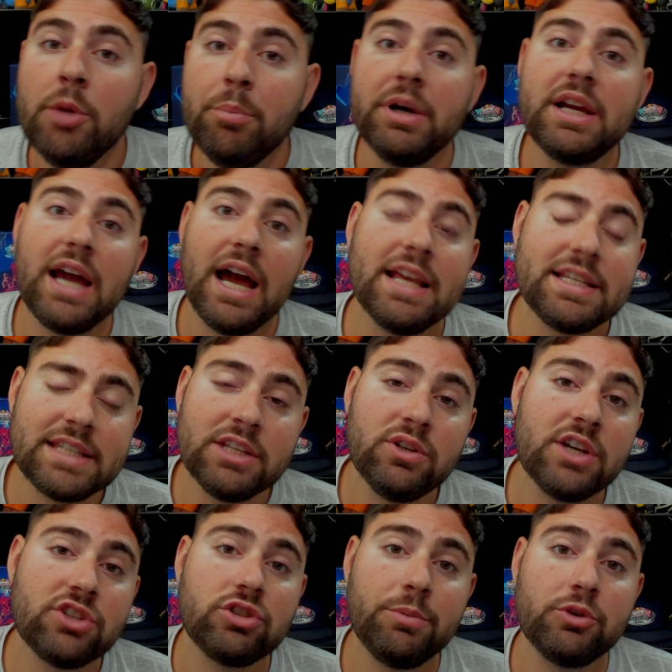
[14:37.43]
But guys, thank you
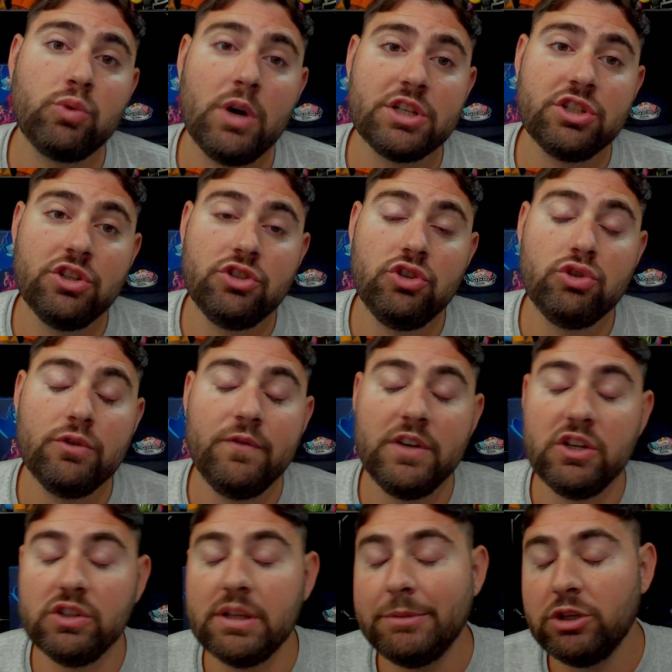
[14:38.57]
guys so much for watching this YouTube
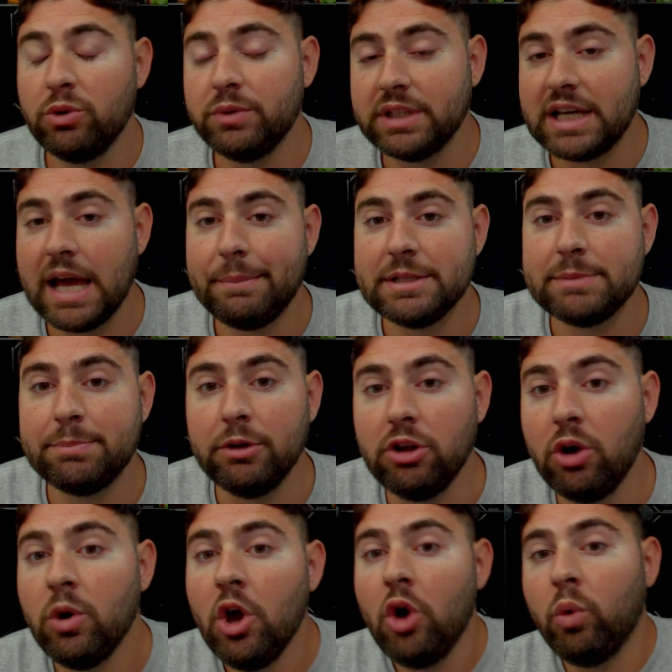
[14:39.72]
video. Let me know in the comments
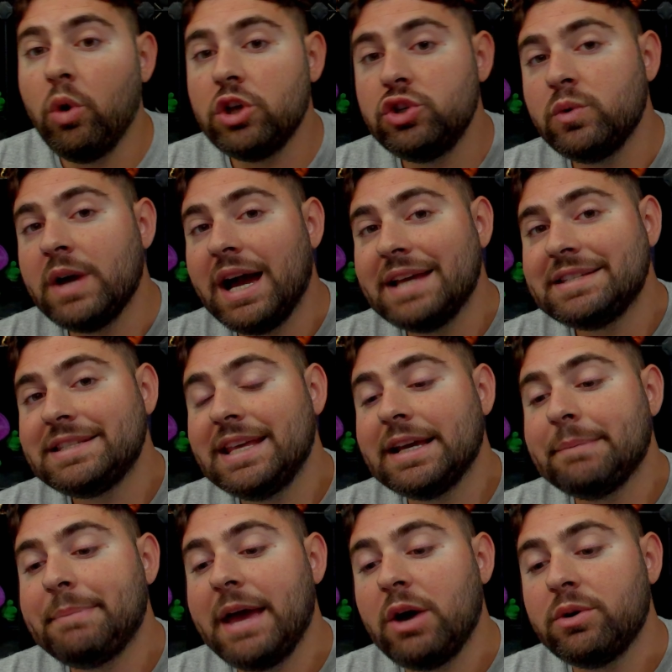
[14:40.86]
below what you guys think
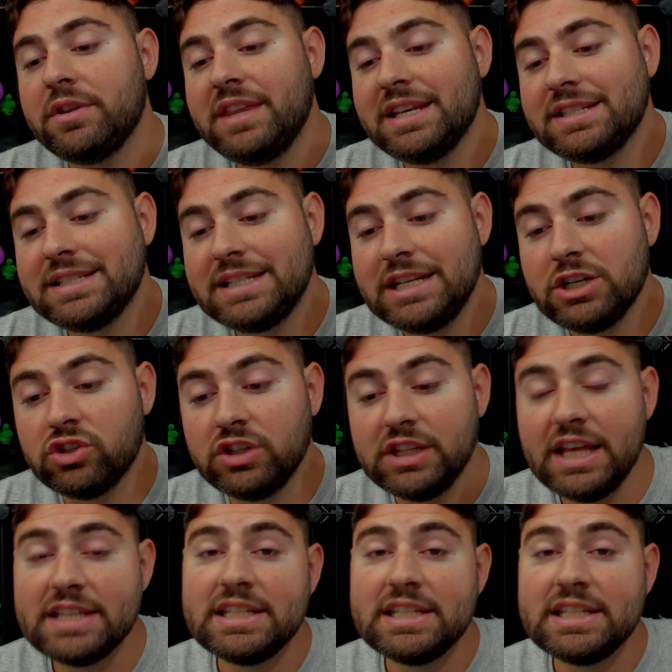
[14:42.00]
about this tier list.